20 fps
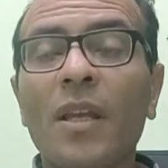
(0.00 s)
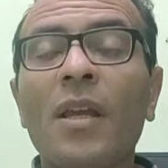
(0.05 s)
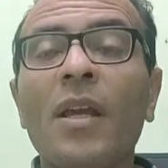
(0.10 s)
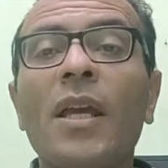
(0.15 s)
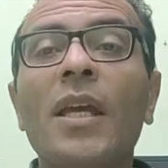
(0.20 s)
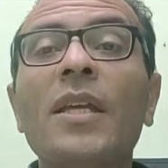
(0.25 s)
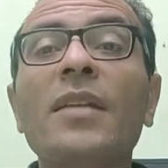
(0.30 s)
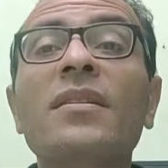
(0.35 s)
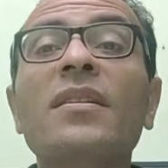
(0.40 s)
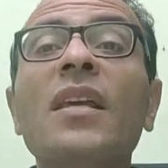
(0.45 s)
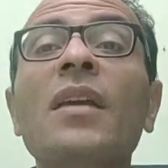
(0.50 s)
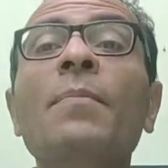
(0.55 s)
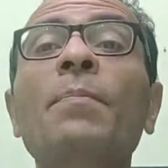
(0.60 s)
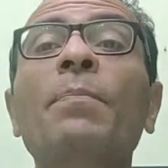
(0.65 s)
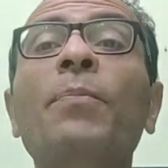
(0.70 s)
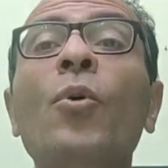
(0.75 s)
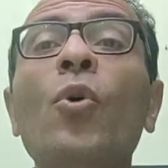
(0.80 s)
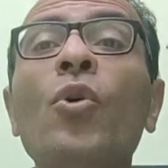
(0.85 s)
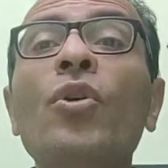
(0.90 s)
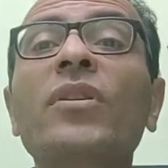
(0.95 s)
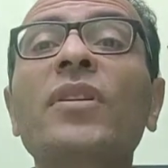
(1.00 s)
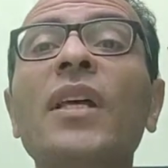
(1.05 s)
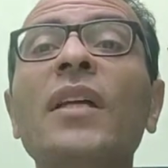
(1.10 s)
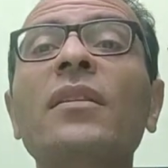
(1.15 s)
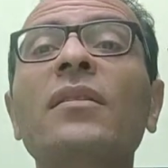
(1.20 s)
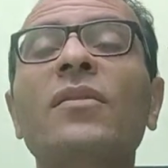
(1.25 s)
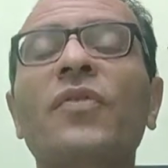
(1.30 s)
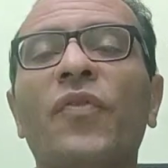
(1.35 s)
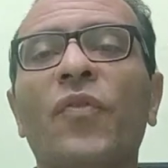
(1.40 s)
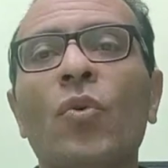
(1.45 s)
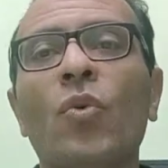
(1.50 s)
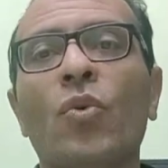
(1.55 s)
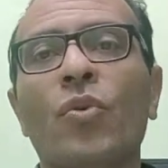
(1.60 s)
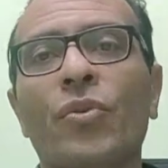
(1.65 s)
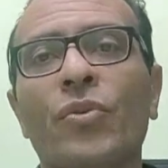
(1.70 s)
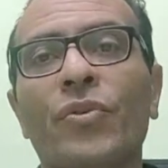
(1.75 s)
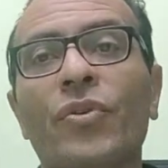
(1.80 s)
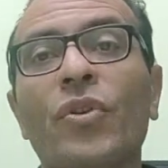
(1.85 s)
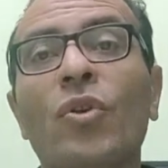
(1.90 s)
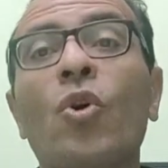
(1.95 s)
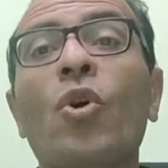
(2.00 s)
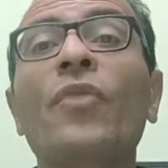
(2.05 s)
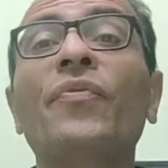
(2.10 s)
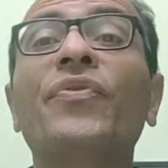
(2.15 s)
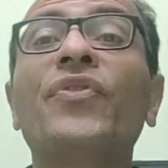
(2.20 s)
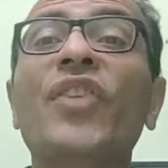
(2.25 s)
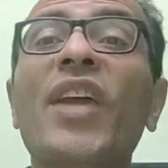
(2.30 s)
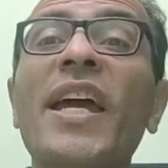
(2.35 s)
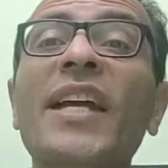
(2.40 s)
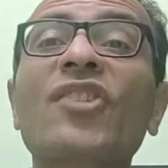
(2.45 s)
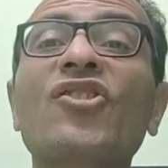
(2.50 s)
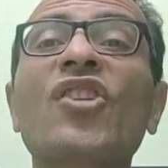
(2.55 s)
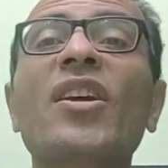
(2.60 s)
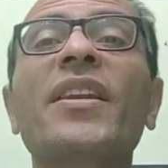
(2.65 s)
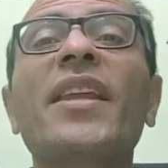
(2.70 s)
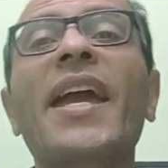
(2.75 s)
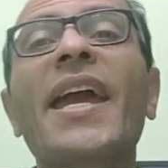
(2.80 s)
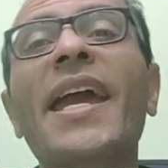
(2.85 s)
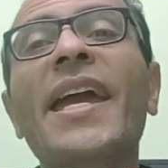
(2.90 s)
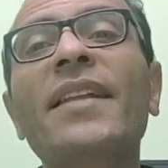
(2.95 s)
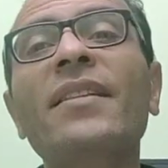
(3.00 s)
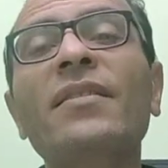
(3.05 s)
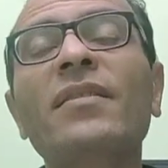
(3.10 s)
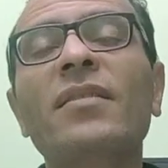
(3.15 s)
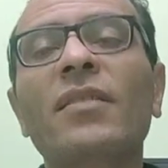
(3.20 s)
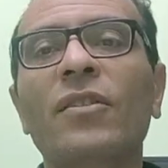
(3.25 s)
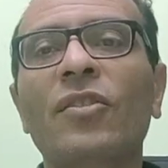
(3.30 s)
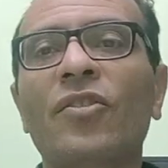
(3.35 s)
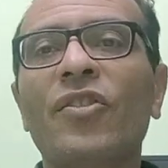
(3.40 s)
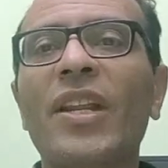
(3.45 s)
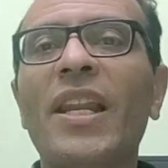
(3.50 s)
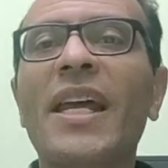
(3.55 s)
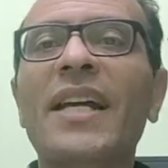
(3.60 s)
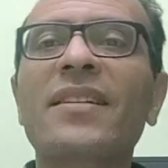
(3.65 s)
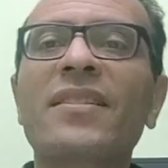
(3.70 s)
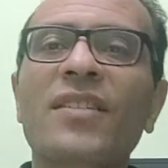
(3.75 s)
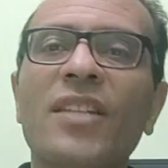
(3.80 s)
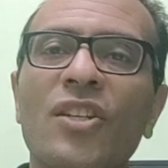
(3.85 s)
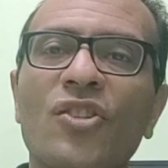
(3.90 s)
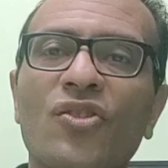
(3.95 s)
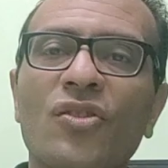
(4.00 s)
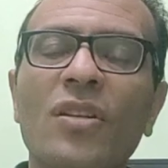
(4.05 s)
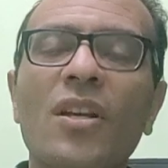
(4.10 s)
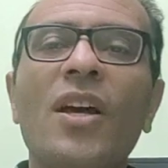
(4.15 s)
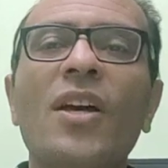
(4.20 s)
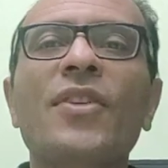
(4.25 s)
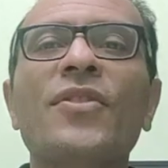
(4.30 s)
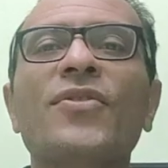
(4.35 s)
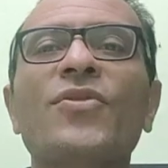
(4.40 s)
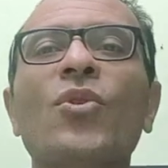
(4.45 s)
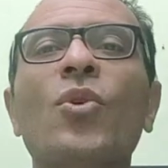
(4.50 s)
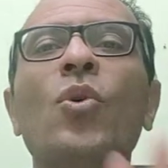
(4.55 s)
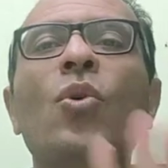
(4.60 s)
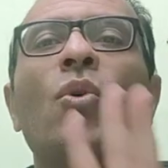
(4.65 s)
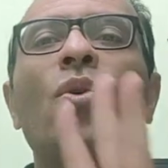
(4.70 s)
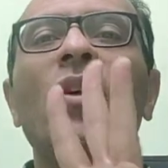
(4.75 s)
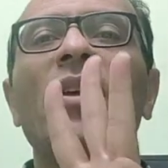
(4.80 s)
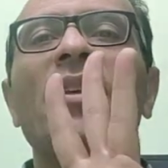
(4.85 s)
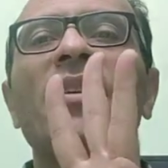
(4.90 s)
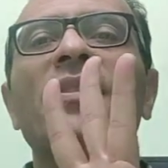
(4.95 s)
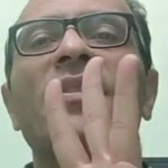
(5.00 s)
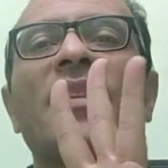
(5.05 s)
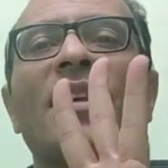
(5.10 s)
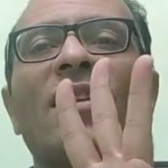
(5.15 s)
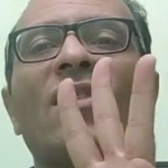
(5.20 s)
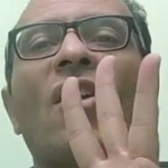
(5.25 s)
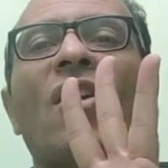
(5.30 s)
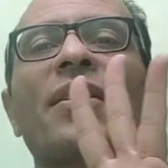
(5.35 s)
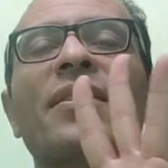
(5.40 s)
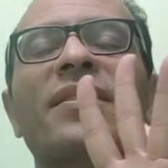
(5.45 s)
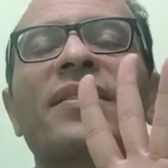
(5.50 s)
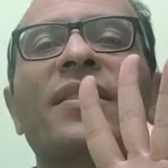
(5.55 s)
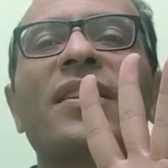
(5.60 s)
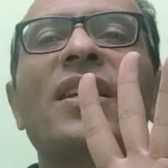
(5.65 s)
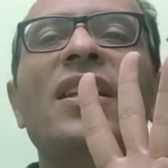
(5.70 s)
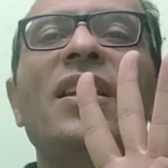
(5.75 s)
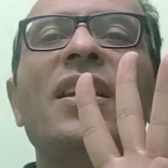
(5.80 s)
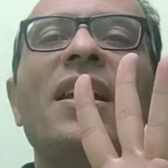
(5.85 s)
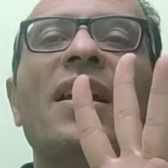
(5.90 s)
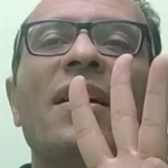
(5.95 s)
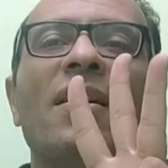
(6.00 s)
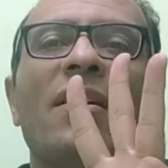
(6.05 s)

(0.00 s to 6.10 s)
is important for contraction and relaxation. So there are 3